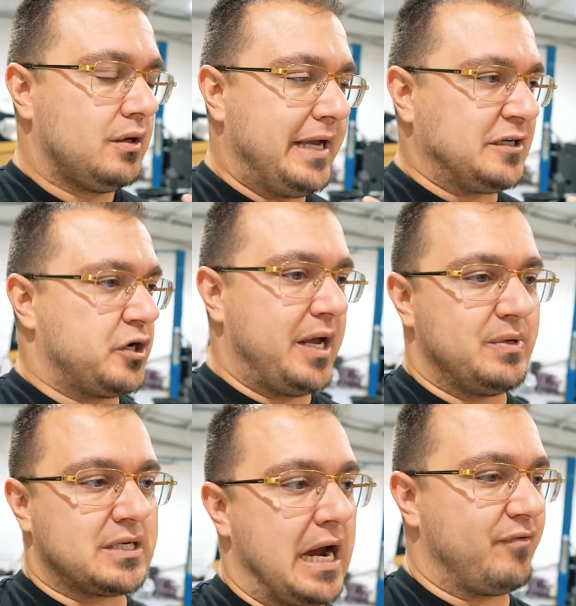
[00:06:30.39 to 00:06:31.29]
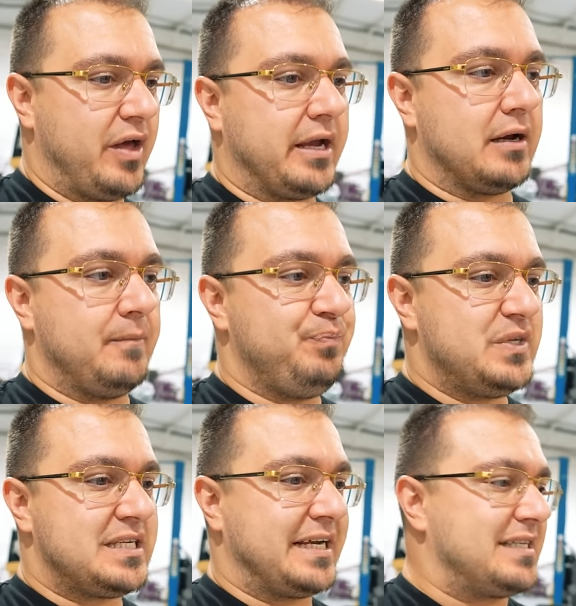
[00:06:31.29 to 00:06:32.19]
Yesterday was kind of like a
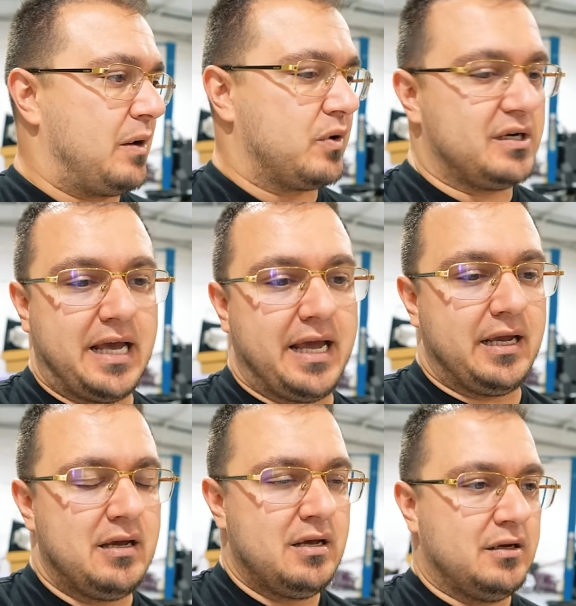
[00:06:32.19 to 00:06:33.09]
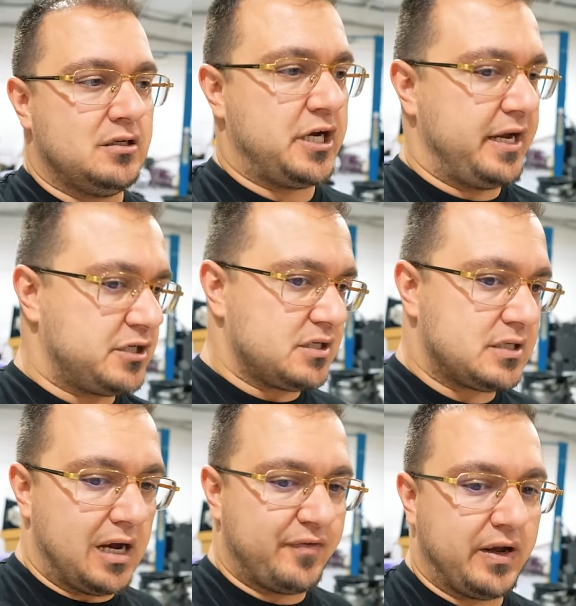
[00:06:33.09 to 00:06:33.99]
6-hour day, changing
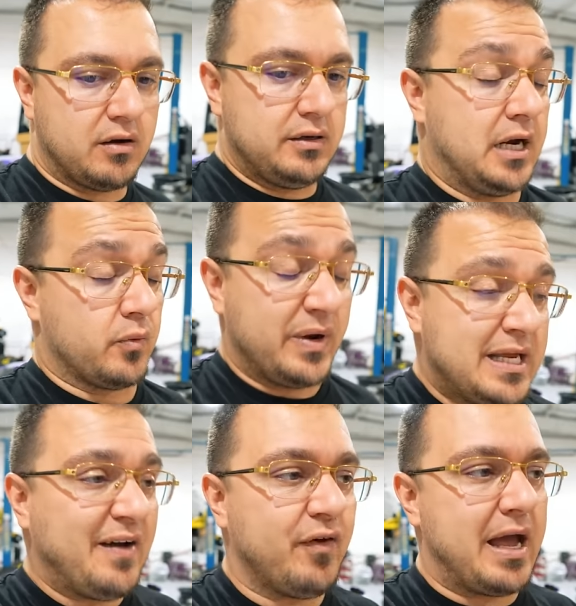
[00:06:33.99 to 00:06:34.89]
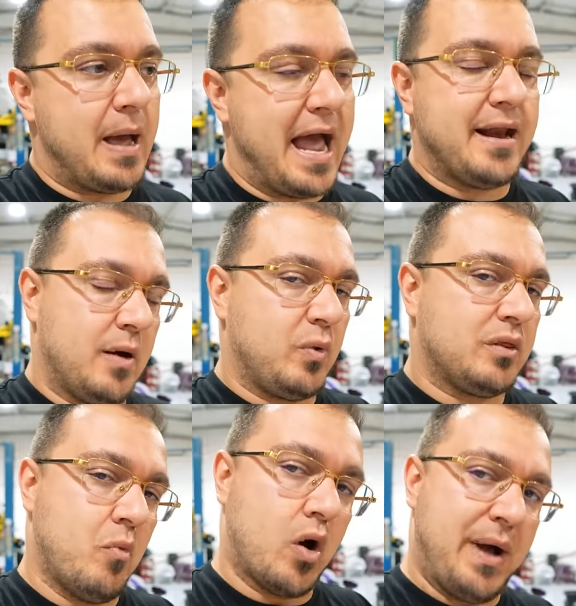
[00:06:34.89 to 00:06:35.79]
stuff here and there. We definitely ended up
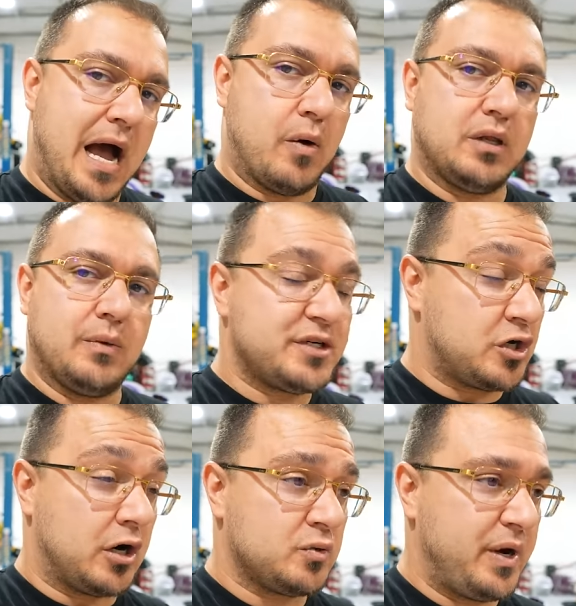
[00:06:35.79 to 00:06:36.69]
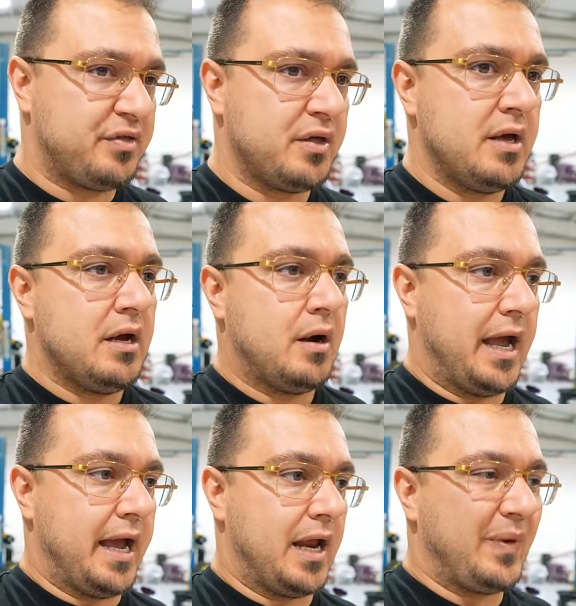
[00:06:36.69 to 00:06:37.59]
with more power than we started with,
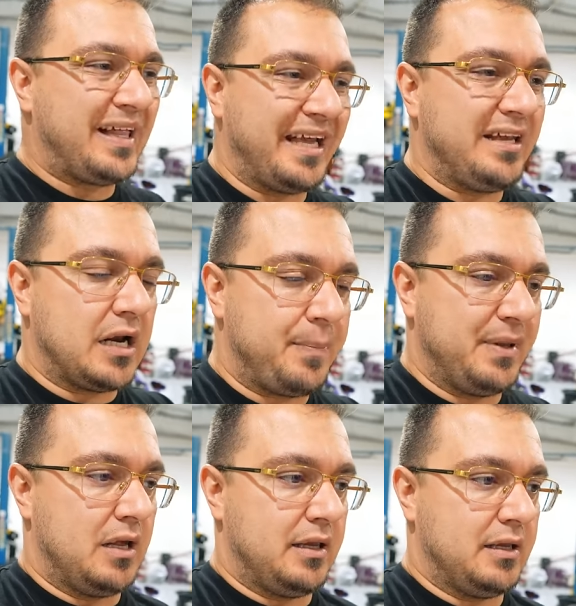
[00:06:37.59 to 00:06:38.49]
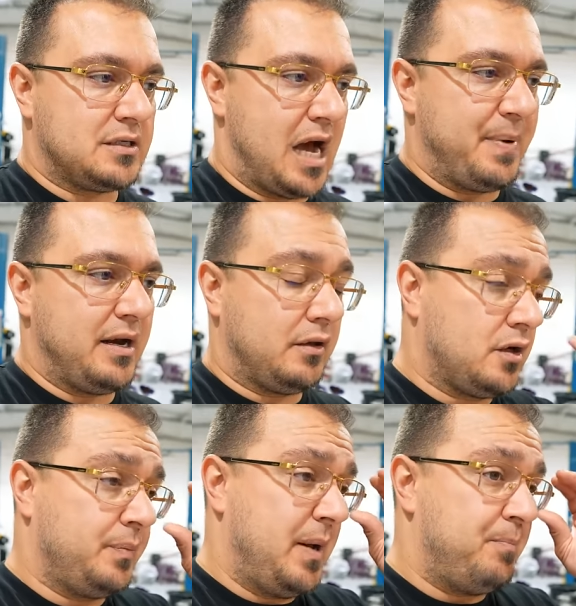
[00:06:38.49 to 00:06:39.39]
and we cleaned it up in the top end a
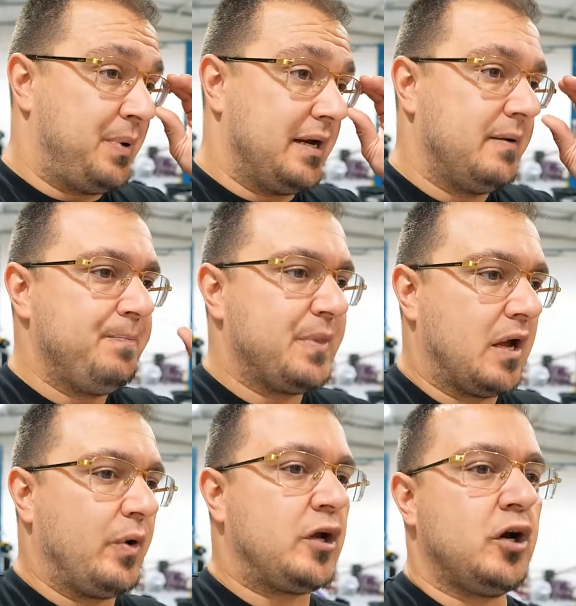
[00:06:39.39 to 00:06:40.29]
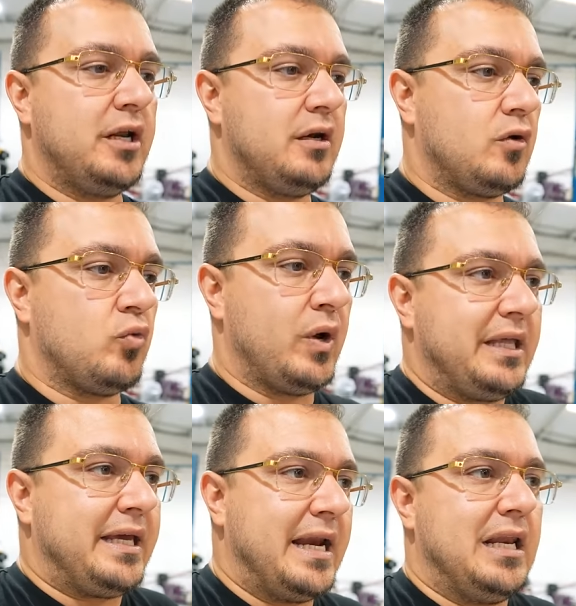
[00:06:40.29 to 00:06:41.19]
little bit, but we couldn't
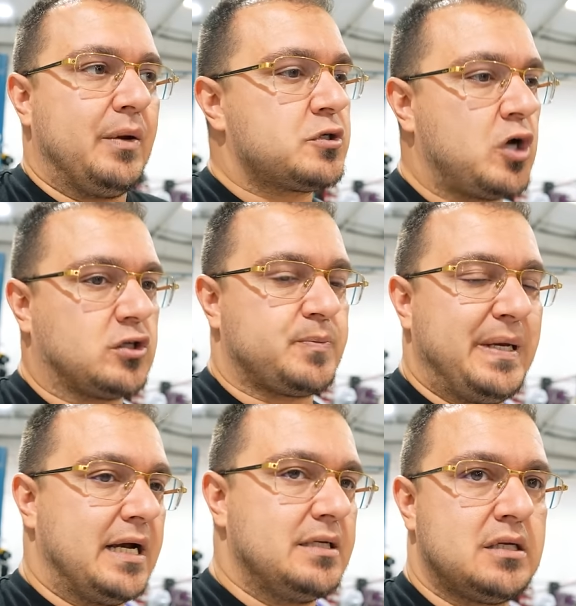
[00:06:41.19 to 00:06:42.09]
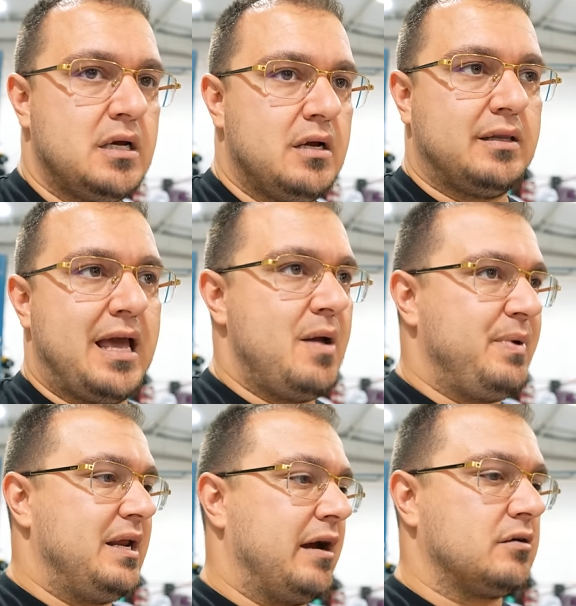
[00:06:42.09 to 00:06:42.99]
really get any results because the
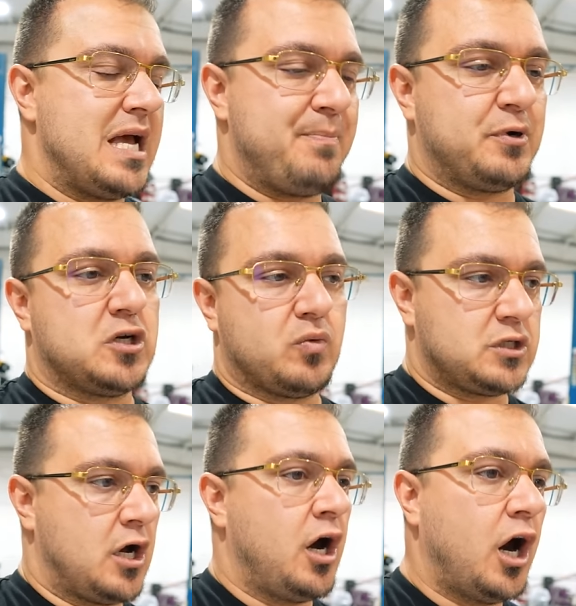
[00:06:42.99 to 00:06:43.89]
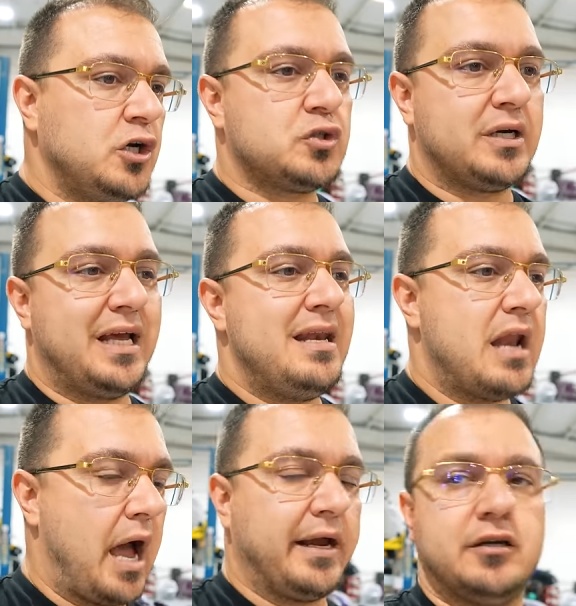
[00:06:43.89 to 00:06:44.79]
ambient air temperature was
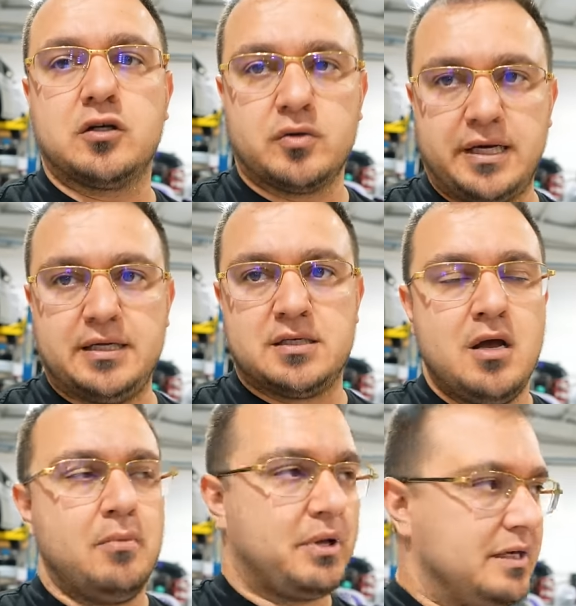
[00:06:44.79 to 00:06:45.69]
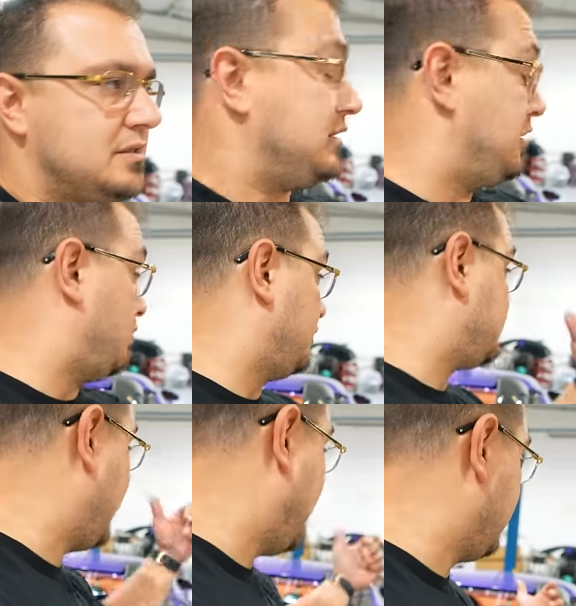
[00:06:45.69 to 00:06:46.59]
109 degrees. Plus, you know,
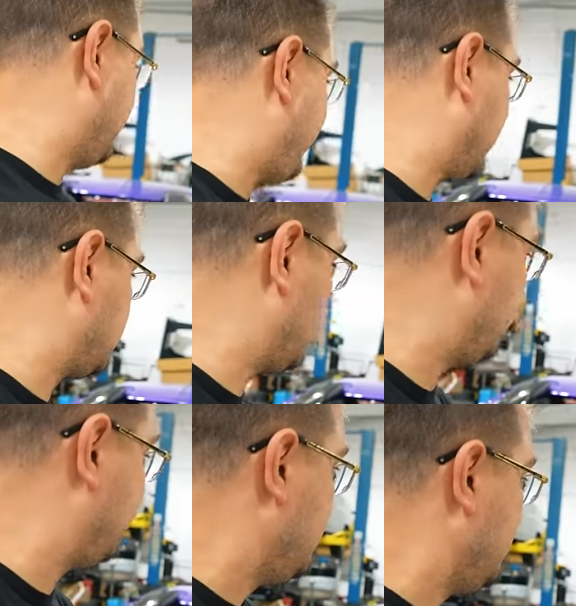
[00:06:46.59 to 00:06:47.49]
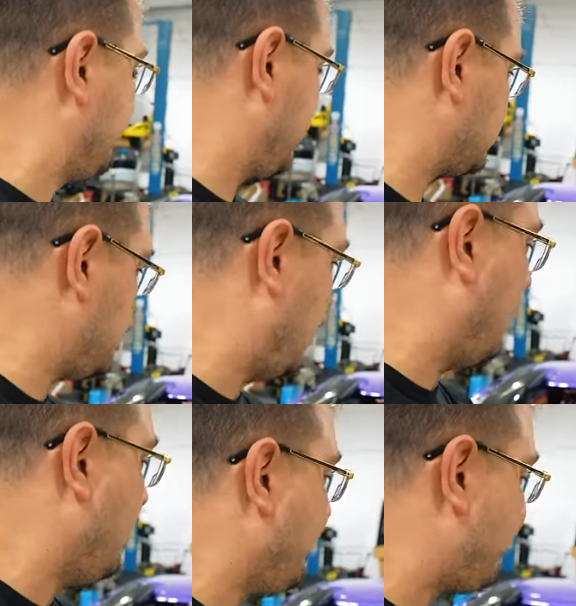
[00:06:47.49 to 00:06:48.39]
once you add in the factor of there's
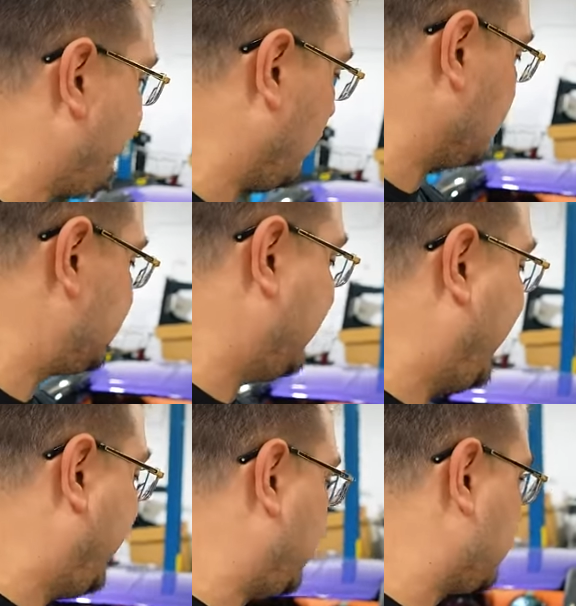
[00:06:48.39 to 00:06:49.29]
no forced air